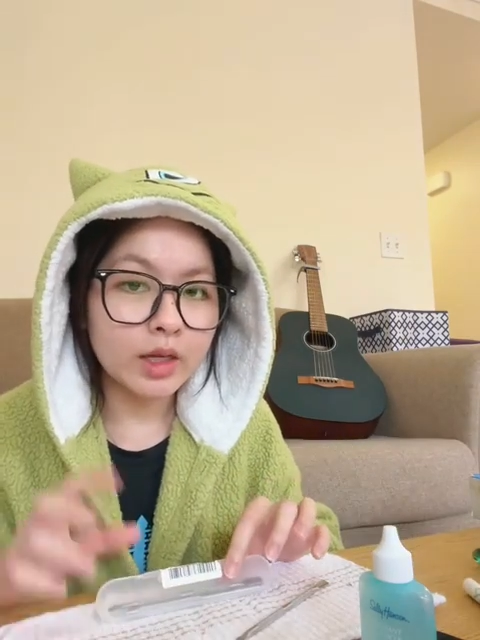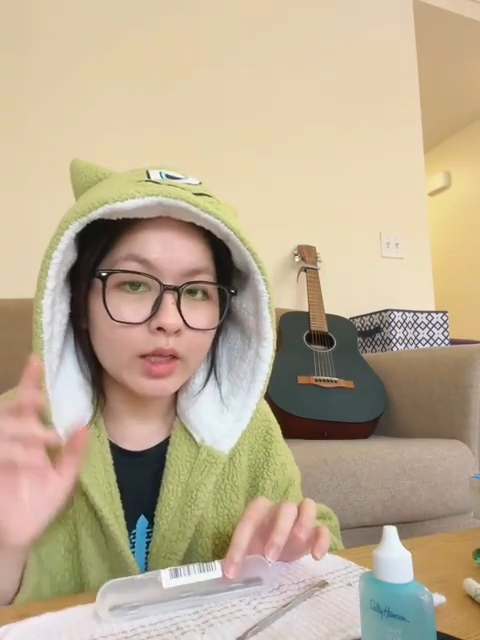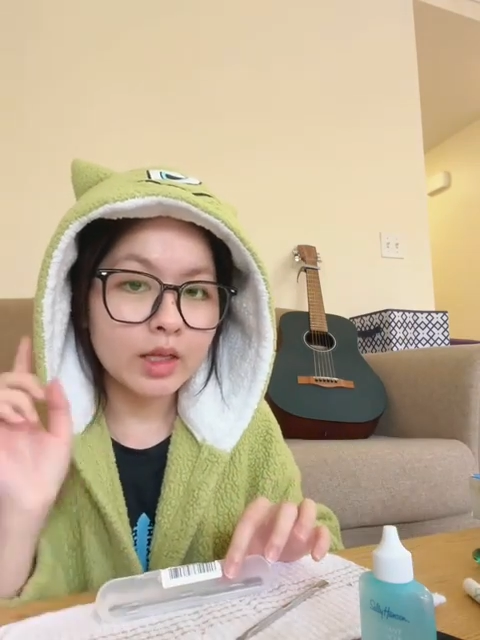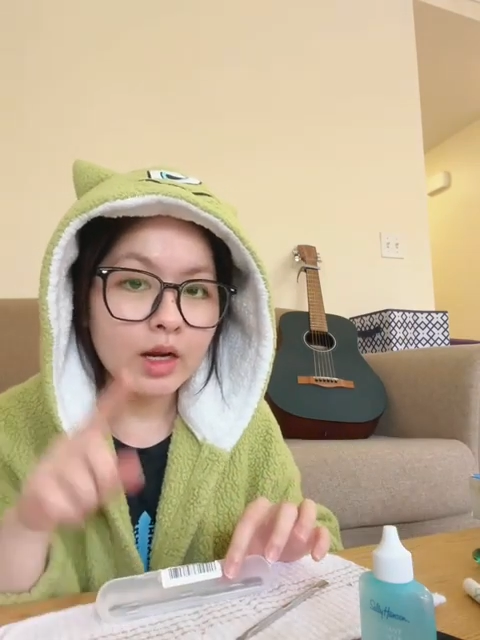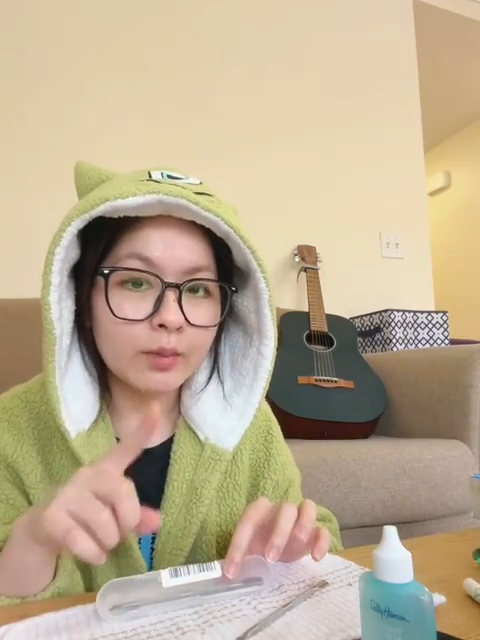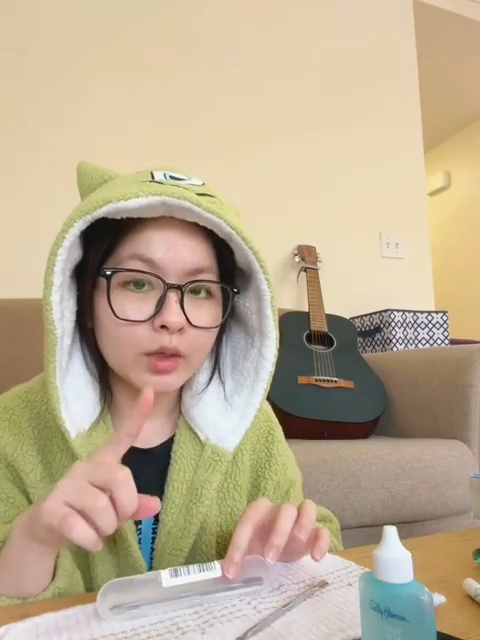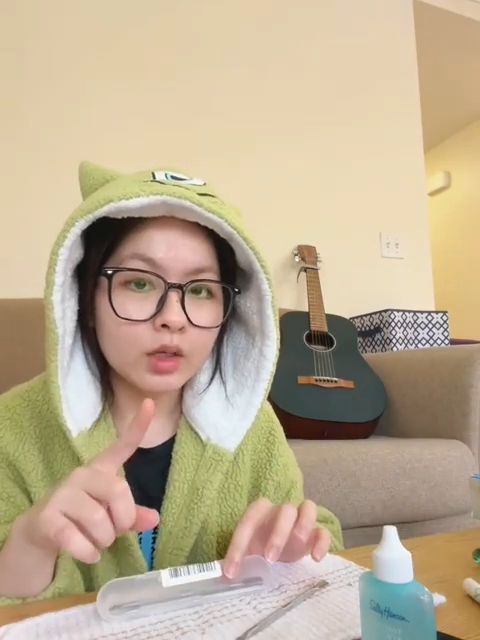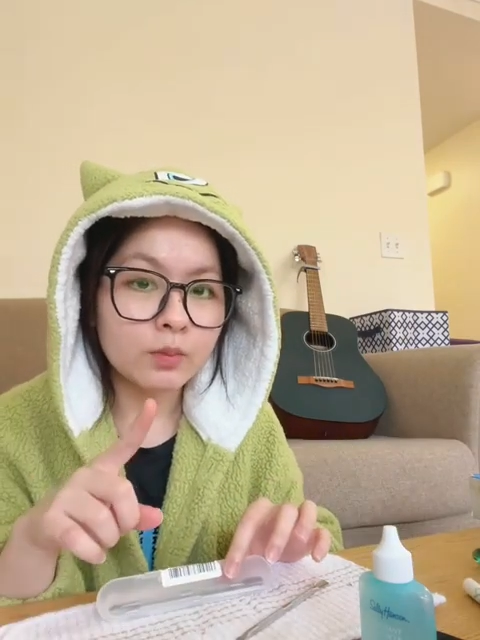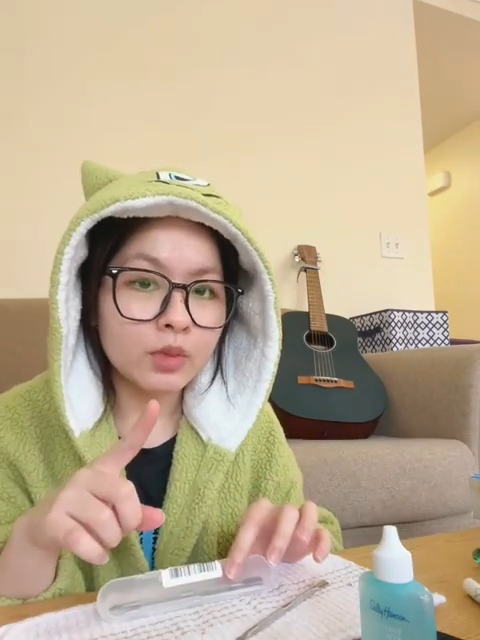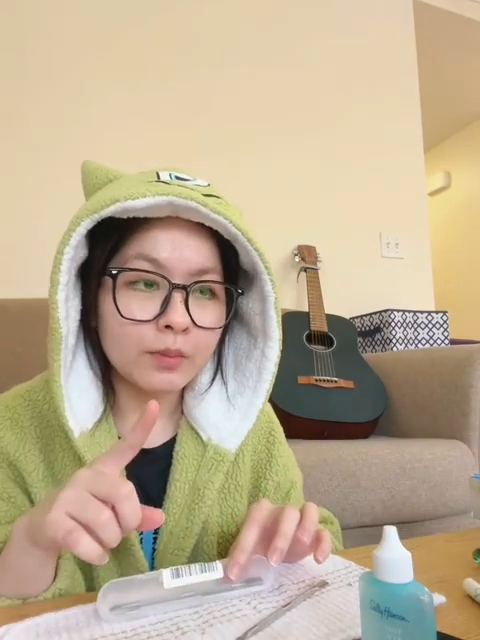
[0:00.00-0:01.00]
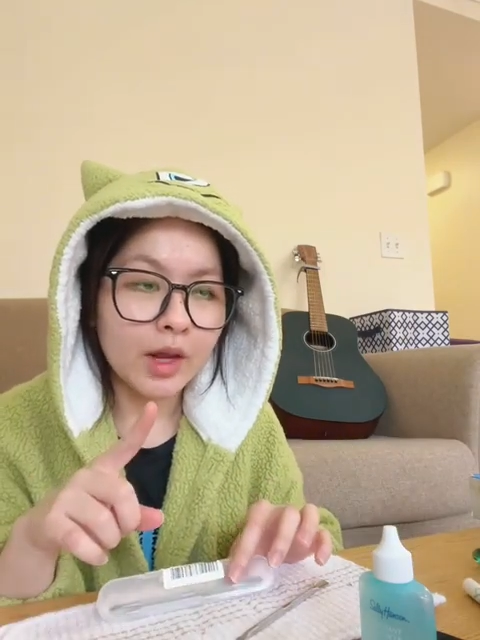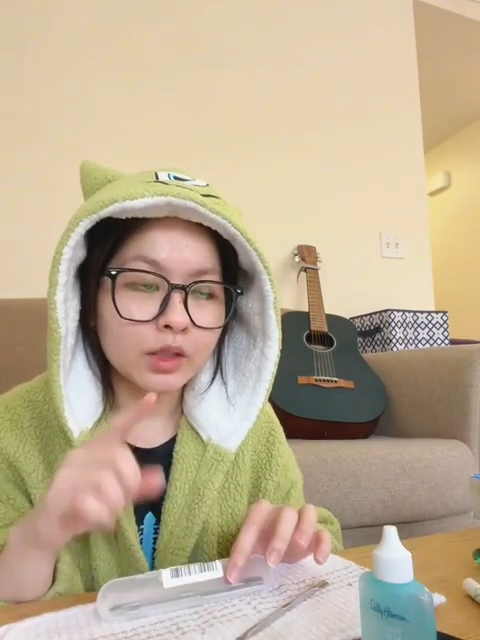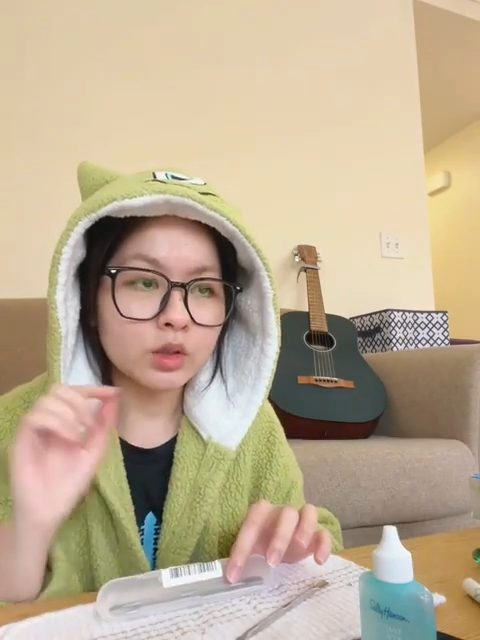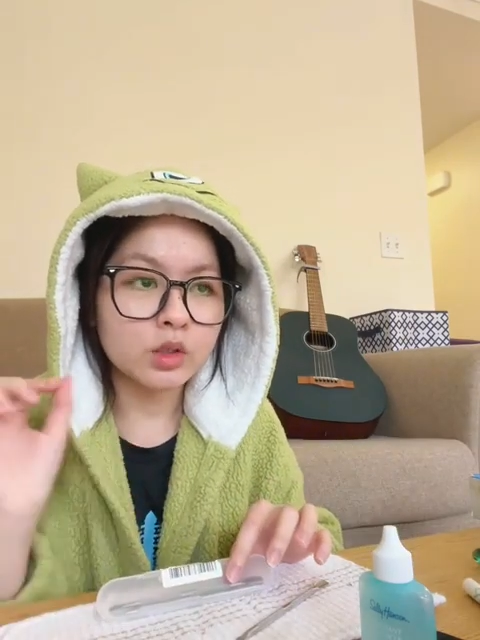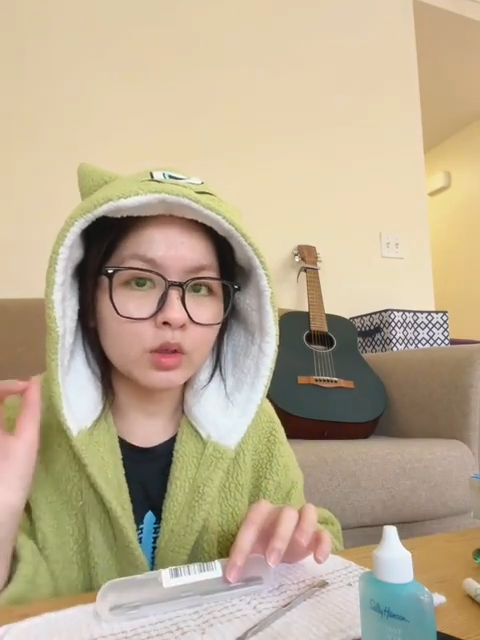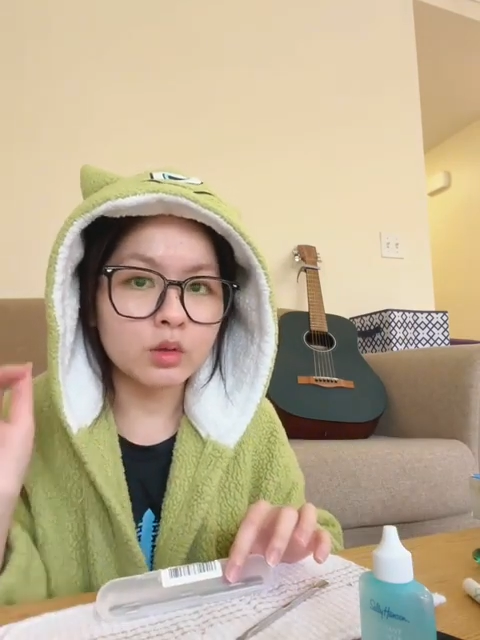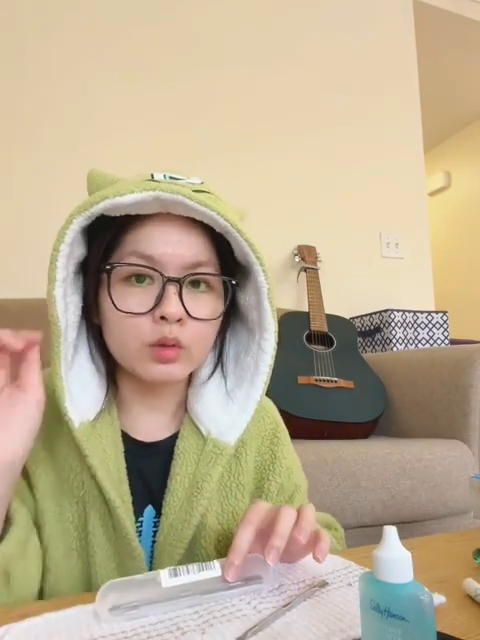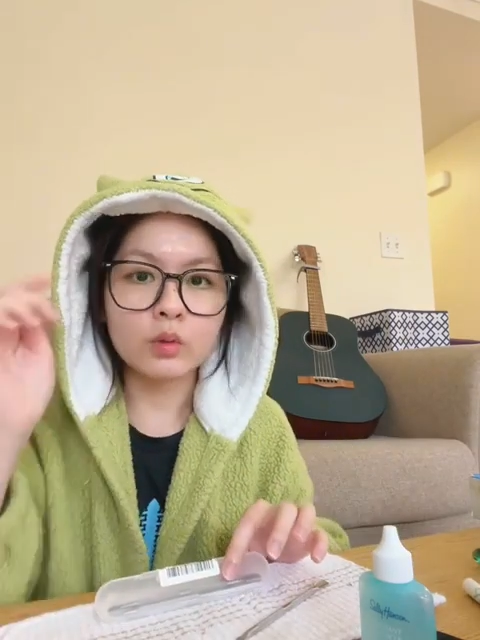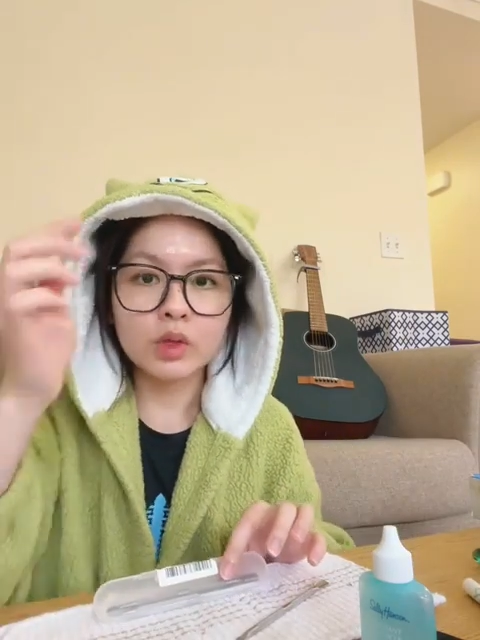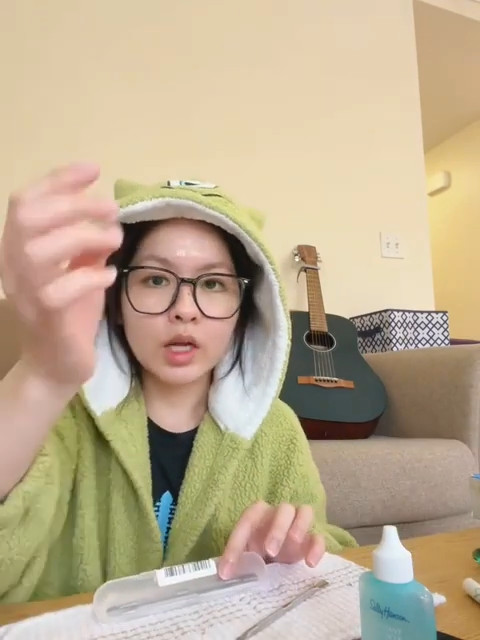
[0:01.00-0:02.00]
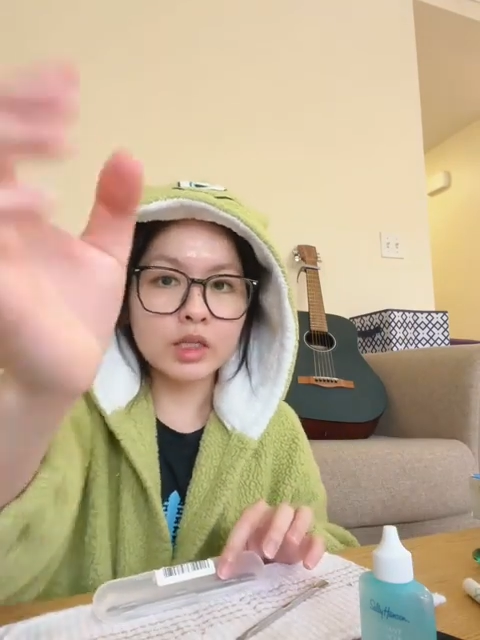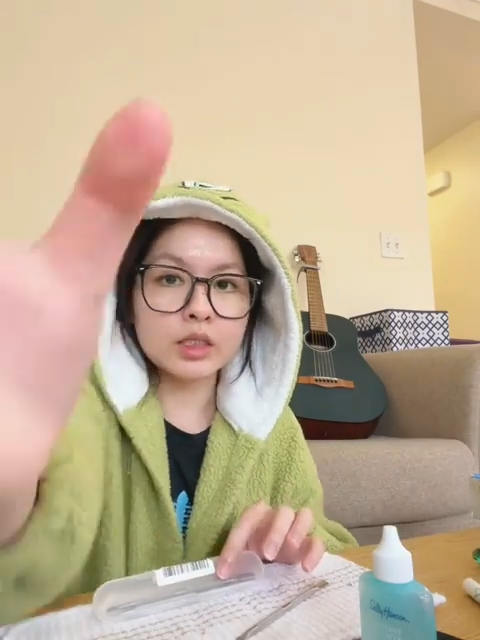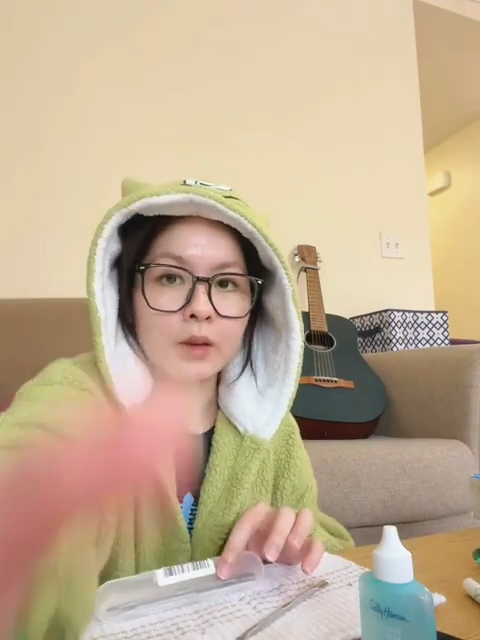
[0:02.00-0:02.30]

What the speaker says: and then I'm gonna be back to show you the next step.